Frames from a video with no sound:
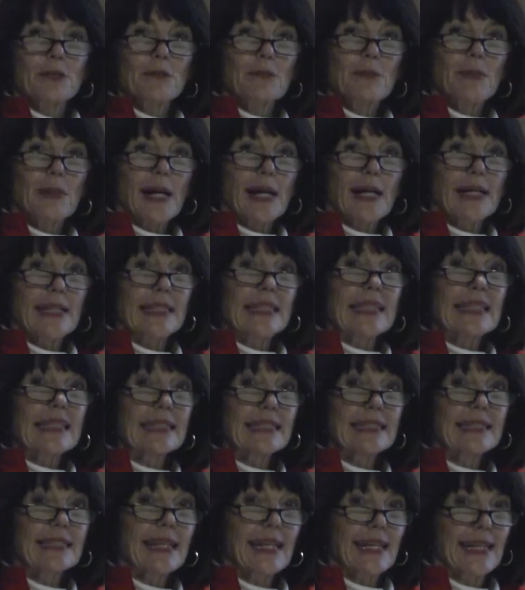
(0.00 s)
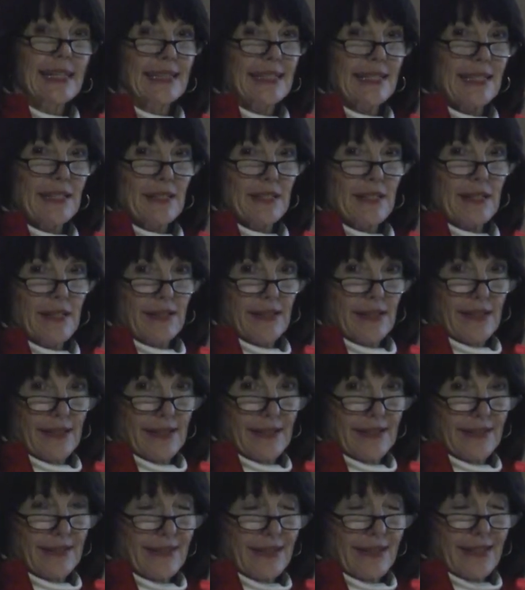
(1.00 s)
to buy in any
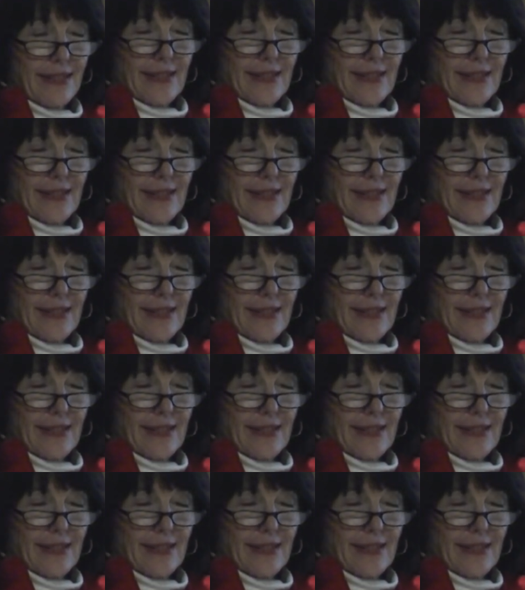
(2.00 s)
uh,